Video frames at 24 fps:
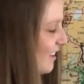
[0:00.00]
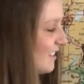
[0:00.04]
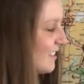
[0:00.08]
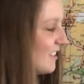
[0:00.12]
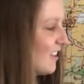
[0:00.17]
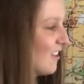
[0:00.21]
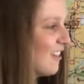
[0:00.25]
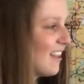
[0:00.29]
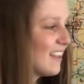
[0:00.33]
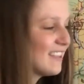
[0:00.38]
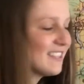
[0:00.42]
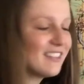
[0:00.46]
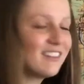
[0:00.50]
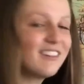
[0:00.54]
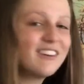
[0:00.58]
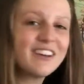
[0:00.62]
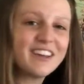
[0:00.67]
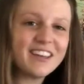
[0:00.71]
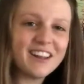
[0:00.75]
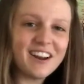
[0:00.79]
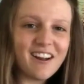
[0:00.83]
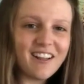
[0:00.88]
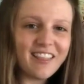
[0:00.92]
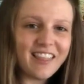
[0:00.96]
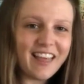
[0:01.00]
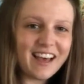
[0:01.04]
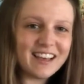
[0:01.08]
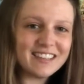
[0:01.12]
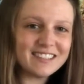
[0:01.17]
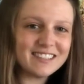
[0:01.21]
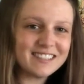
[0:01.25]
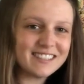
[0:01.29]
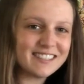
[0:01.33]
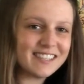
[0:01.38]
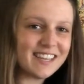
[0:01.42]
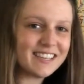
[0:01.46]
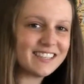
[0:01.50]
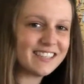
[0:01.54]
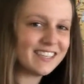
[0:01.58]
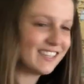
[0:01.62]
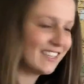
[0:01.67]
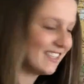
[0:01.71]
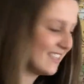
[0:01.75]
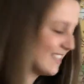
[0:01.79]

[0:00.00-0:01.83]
So let's look at our last sentence.